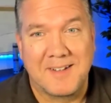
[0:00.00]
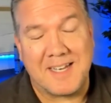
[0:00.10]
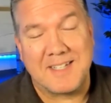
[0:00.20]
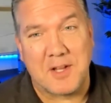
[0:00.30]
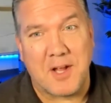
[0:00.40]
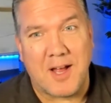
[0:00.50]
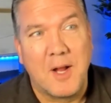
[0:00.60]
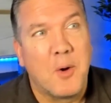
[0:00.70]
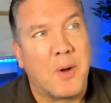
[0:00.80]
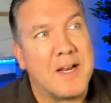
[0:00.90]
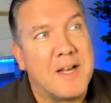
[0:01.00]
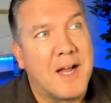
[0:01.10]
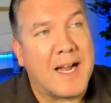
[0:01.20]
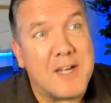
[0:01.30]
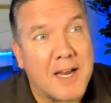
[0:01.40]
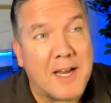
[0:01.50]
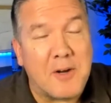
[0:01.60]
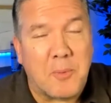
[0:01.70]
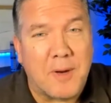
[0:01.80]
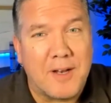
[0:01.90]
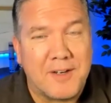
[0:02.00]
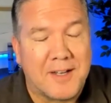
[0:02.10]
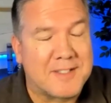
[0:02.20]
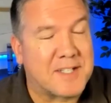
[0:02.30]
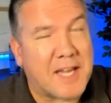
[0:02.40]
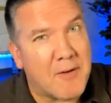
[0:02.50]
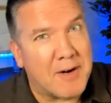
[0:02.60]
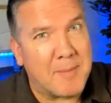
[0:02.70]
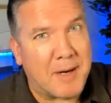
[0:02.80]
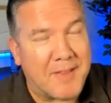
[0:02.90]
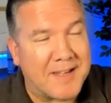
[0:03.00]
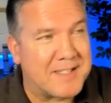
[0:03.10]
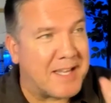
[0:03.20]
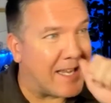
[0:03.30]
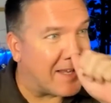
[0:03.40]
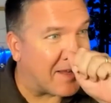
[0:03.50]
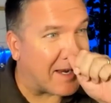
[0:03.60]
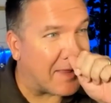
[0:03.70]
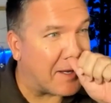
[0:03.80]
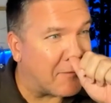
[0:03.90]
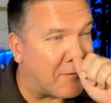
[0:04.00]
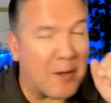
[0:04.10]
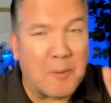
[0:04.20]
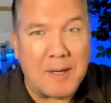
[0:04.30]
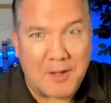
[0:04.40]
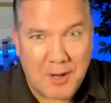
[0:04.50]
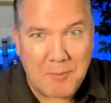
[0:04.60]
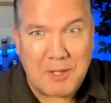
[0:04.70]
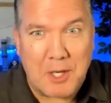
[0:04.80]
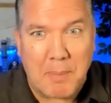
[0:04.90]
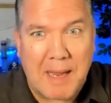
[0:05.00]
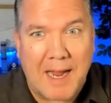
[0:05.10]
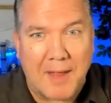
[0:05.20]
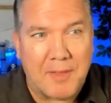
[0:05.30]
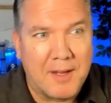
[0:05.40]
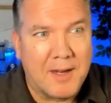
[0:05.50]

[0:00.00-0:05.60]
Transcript: That is a lot. Well, I don't want to scare anybody that's thinking, like, I think following along with your path,